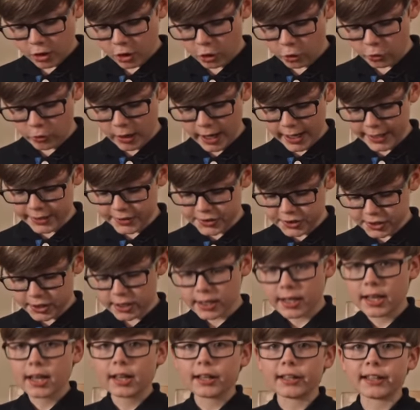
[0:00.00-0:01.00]
Alright,
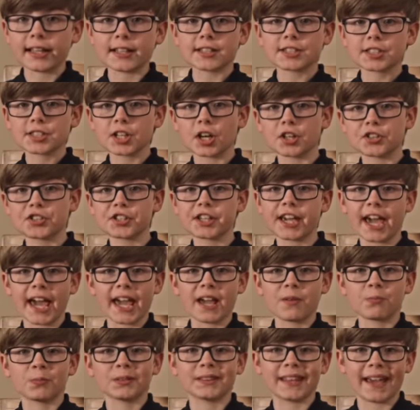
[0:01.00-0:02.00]
let's start a
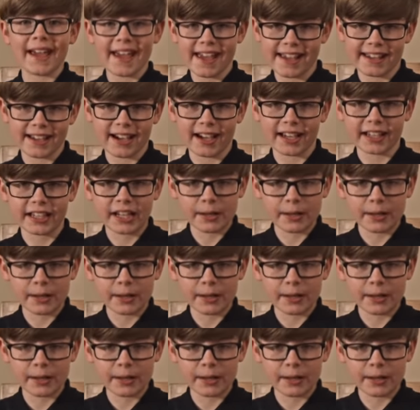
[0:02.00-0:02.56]
game with the AI